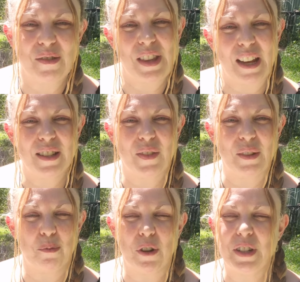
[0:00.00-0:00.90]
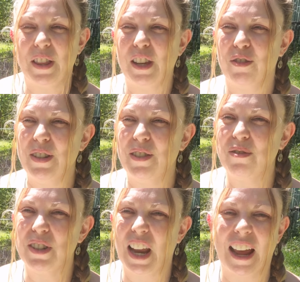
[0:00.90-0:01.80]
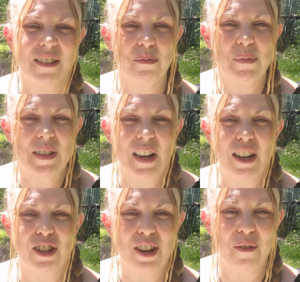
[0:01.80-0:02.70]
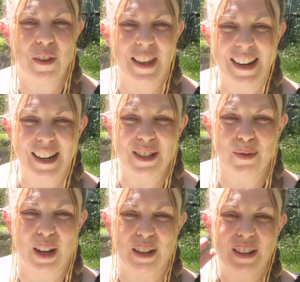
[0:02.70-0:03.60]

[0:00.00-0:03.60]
Thanks for watching the Crystal Chat. Stay tuned for the next one.